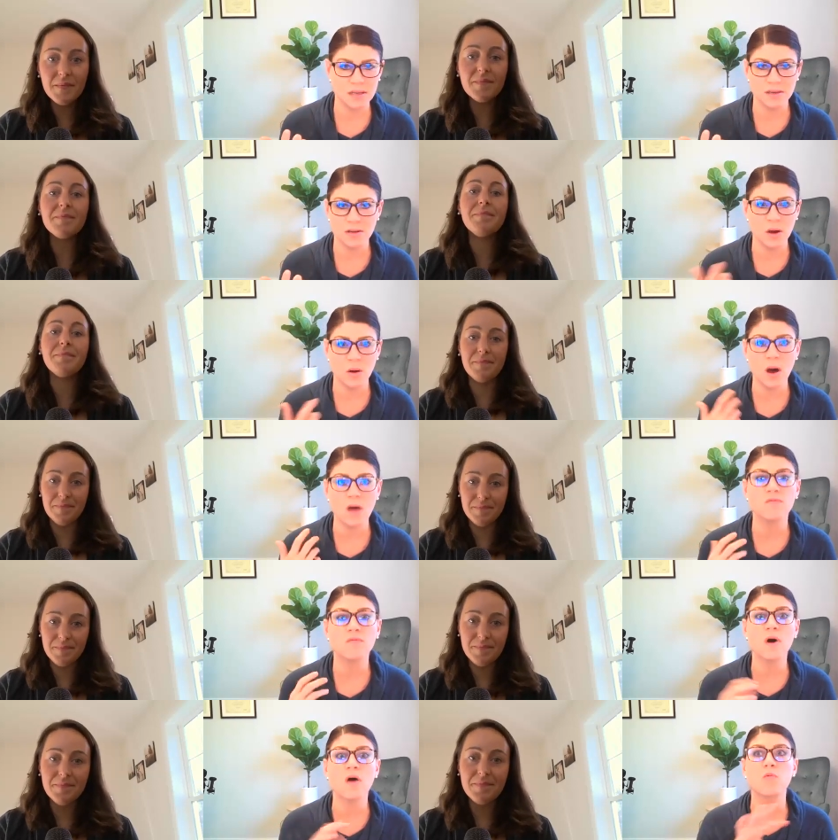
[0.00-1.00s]
Speaker 1: you know
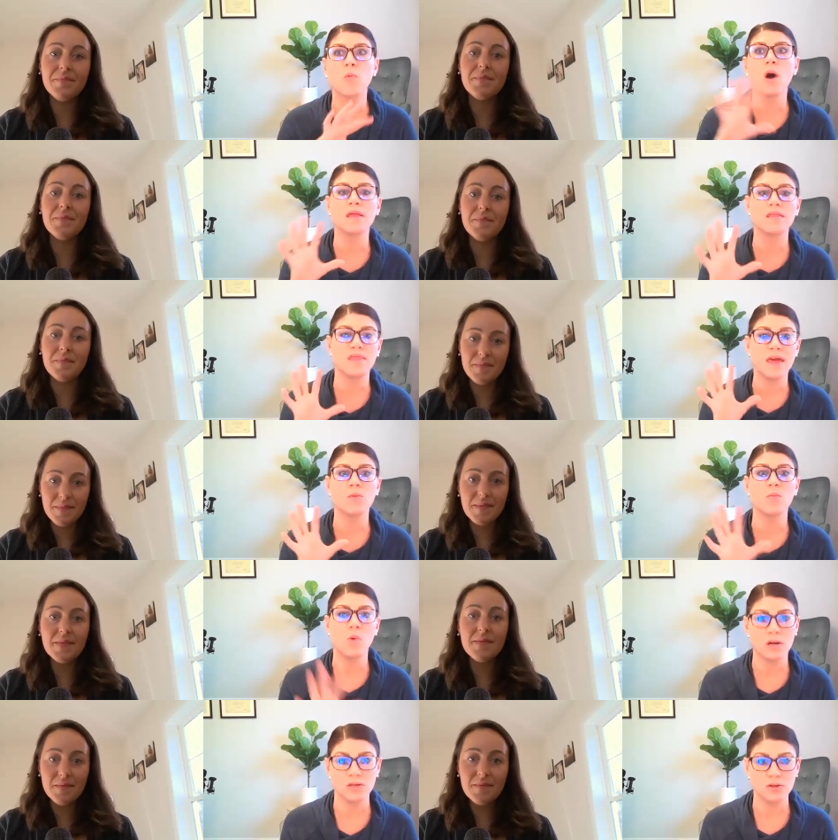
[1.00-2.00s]
of of what they
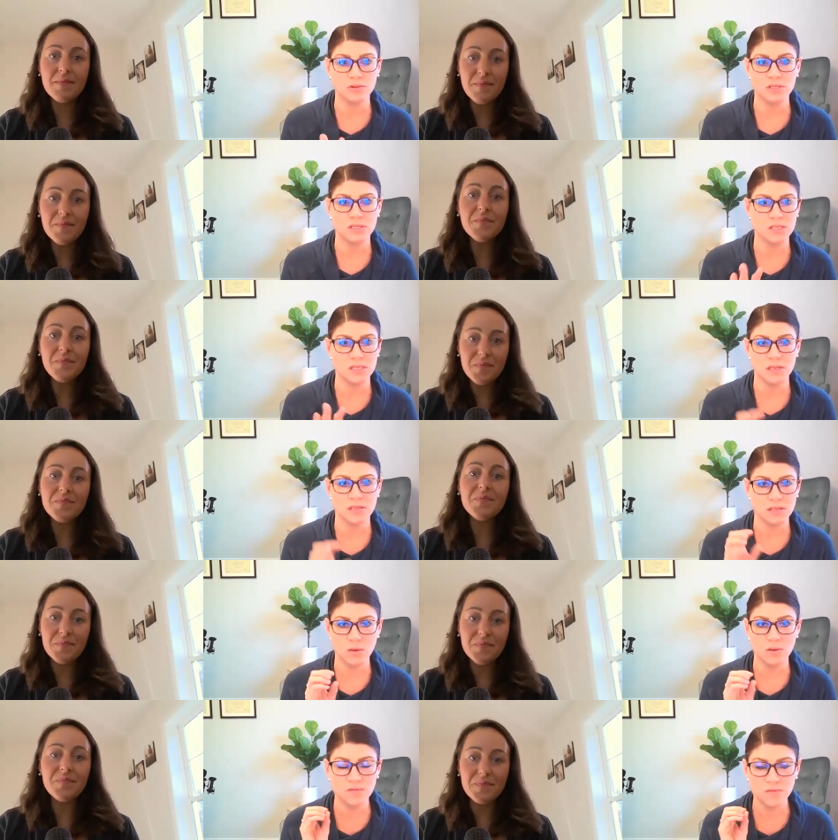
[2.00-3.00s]
want you to see
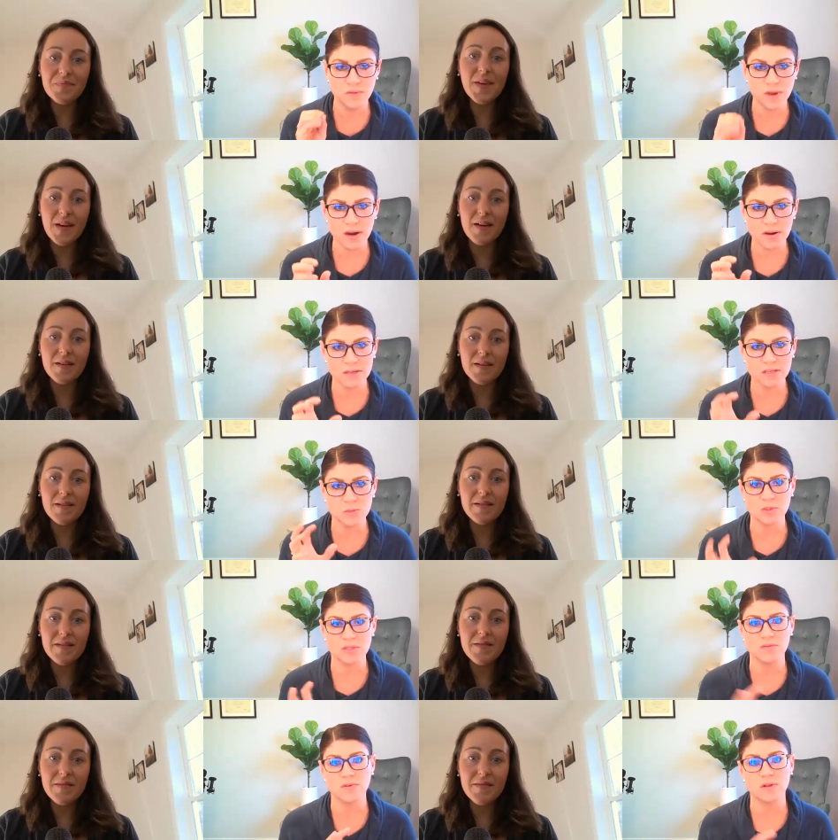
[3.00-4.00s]
so it's very yeah.
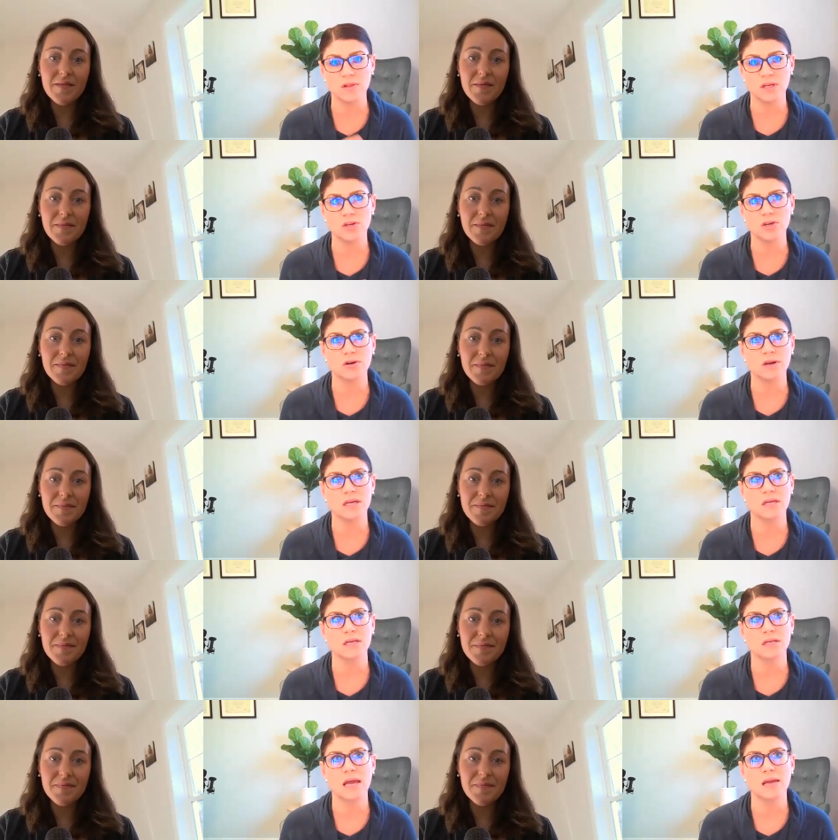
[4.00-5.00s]
specifically
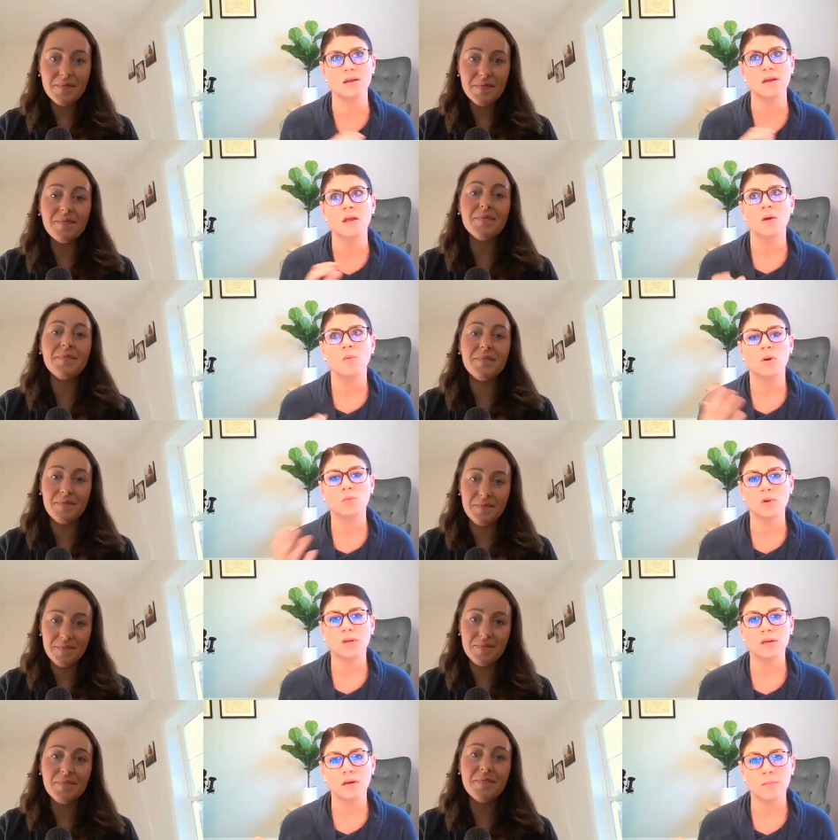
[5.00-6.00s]
curated and when
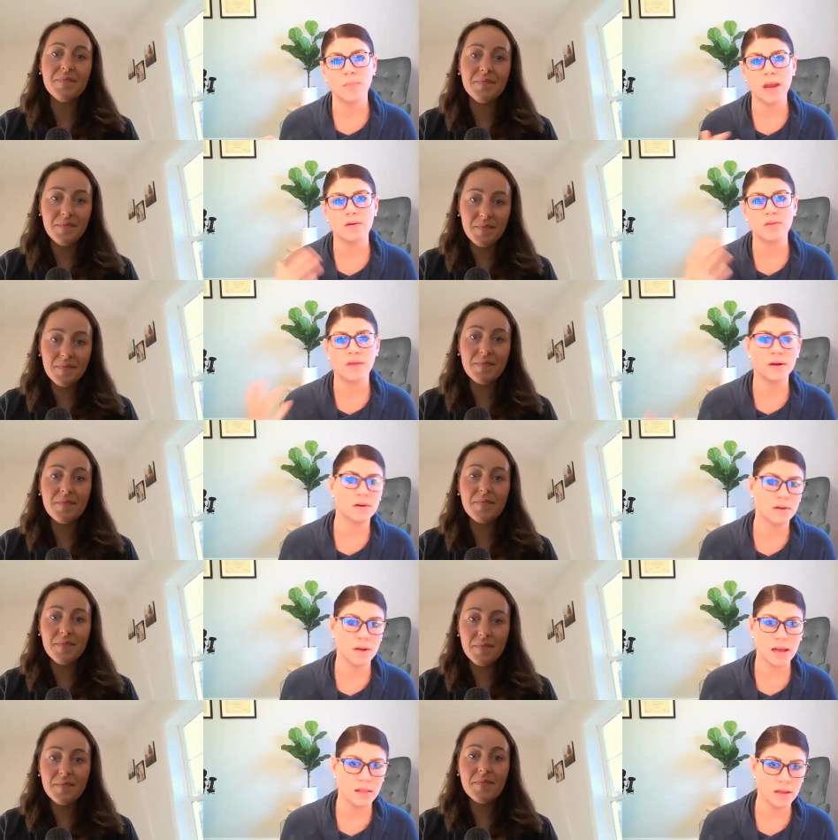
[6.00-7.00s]
we compare their
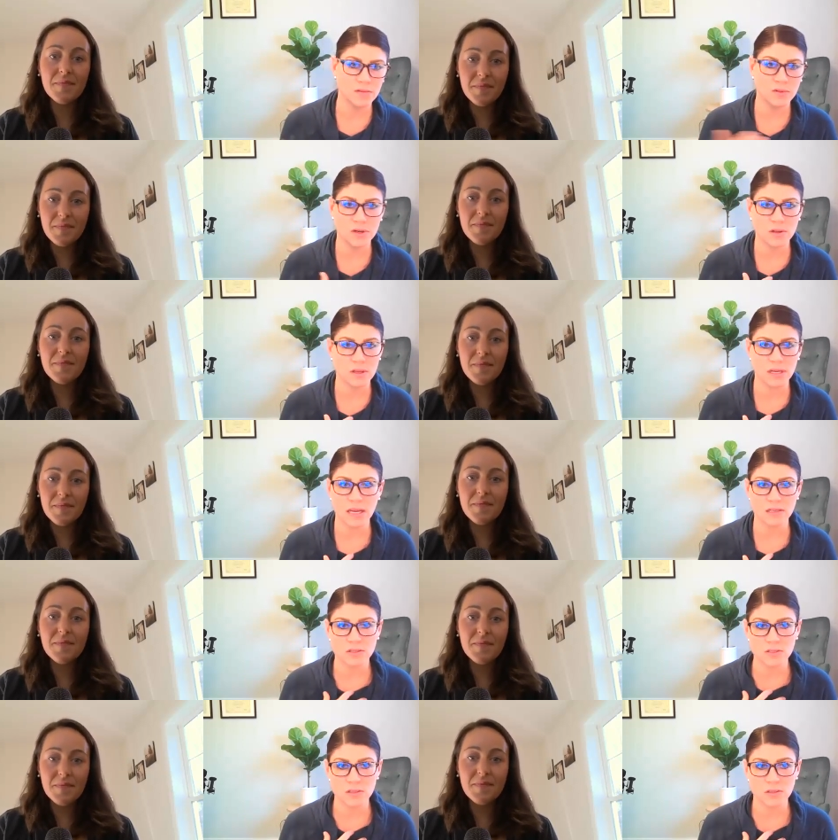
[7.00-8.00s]
highlight reel
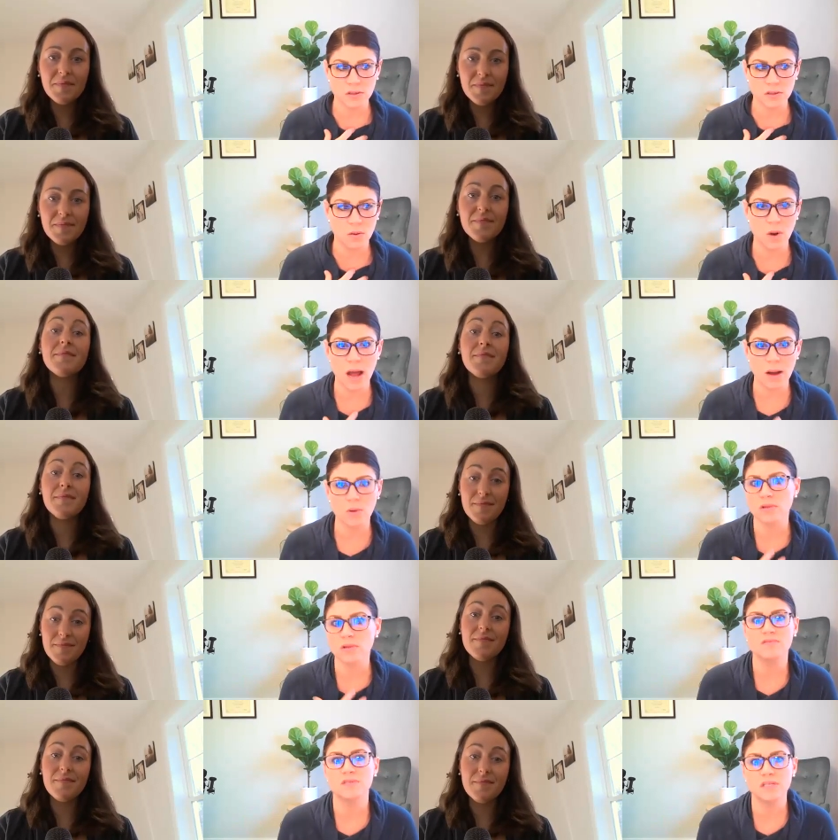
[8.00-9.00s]
against you know our
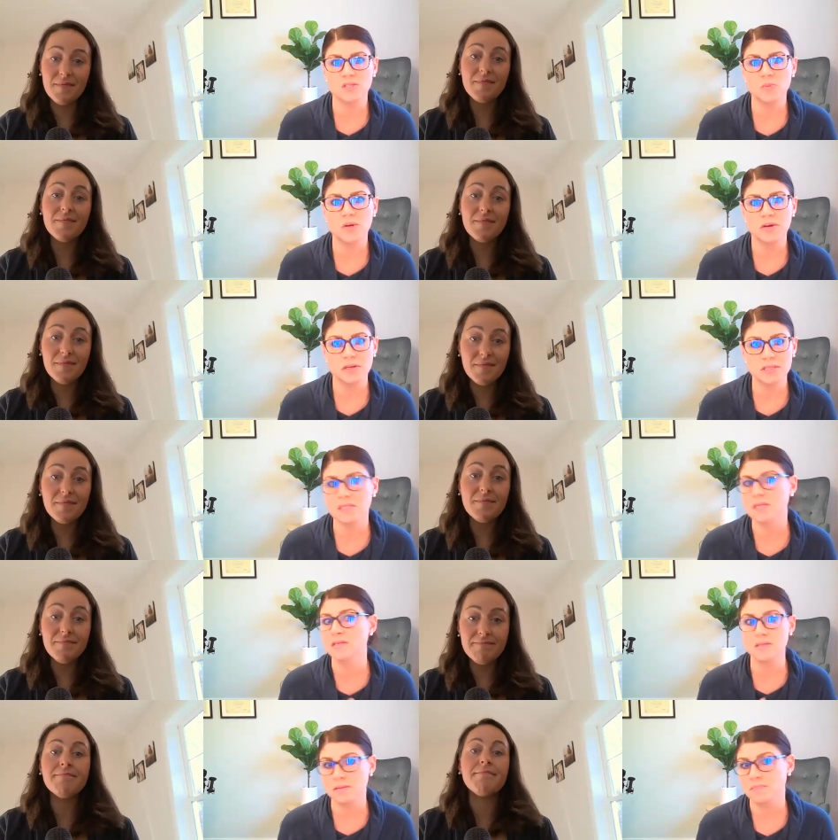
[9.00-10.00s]
lived
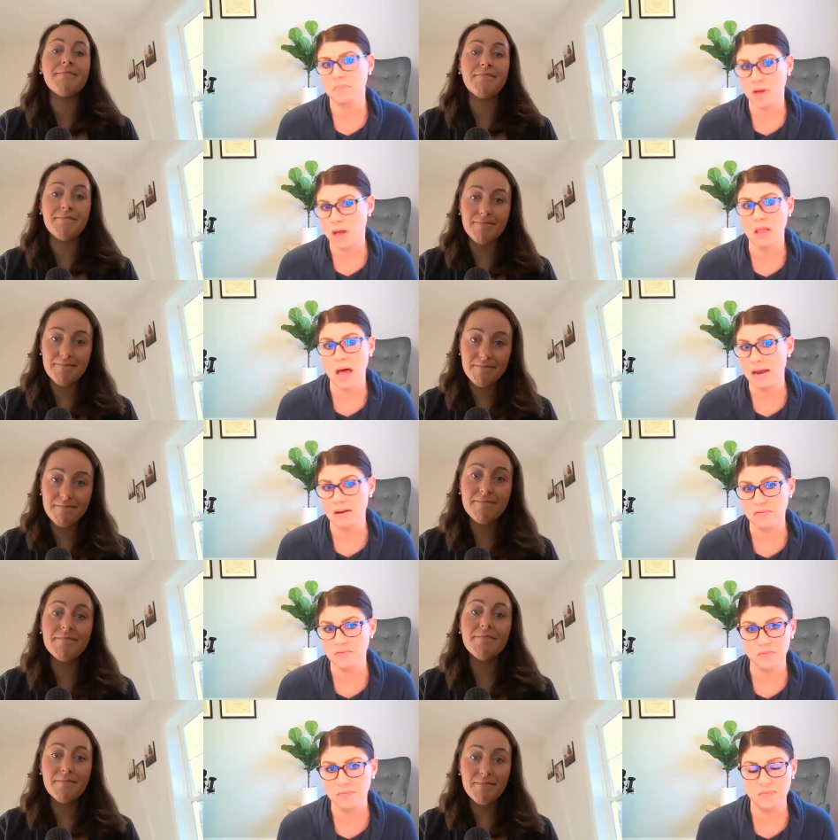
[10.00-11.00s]
experiences a lot
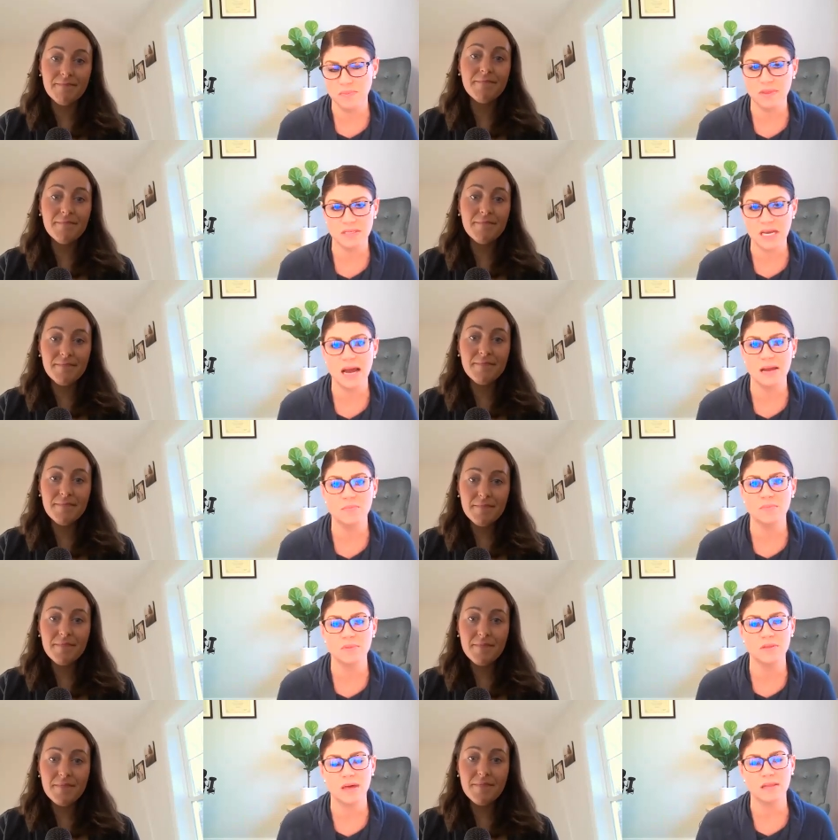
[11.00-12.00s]
of the
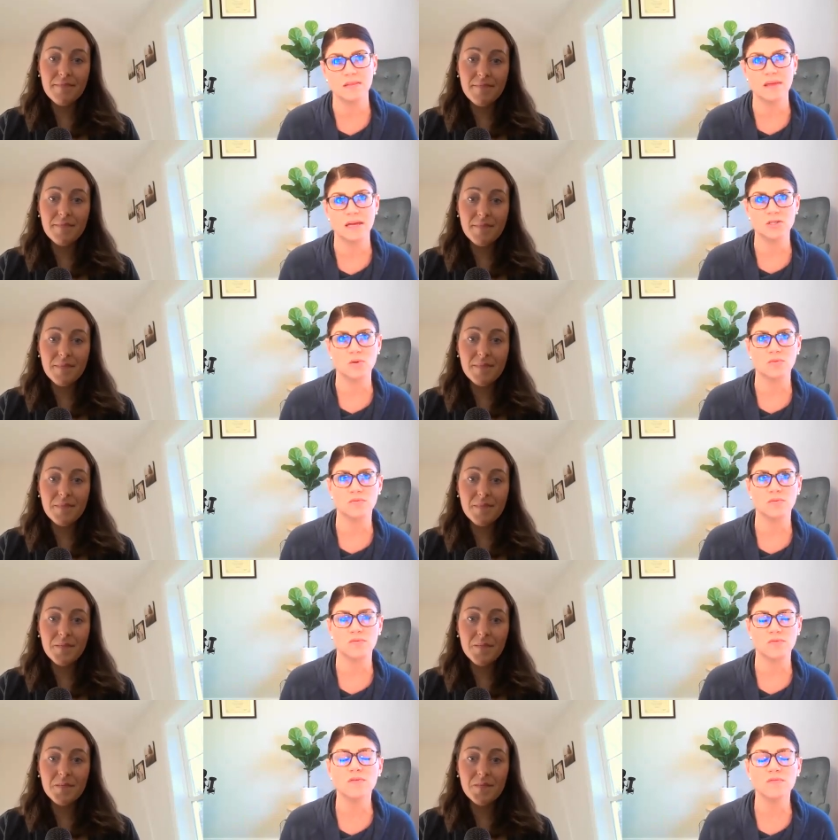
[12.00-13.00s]
time that that don't
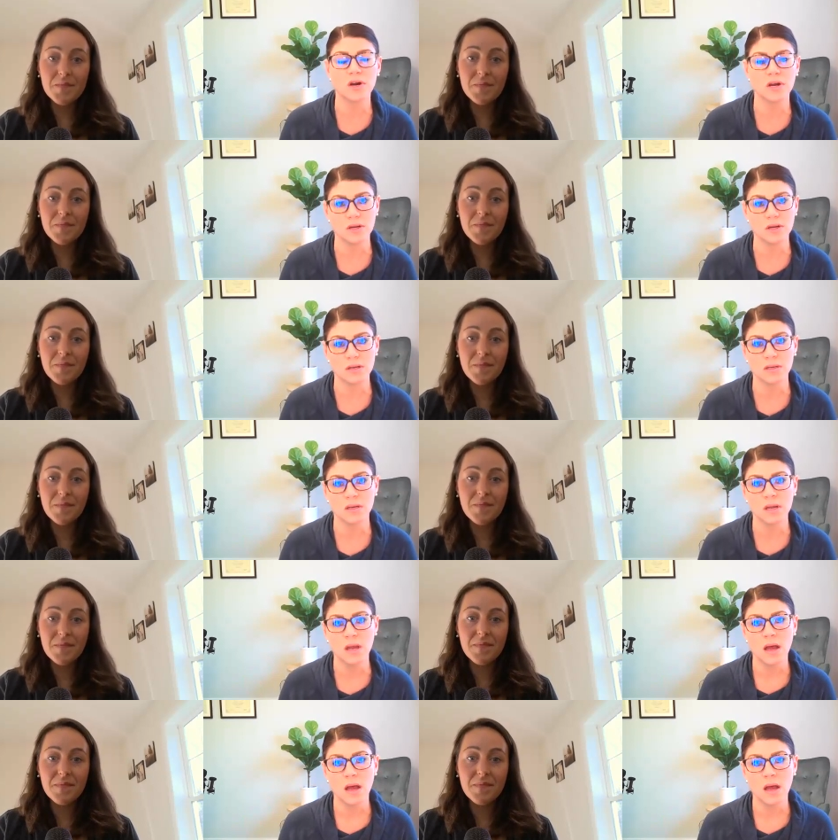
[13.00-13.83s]
feel very good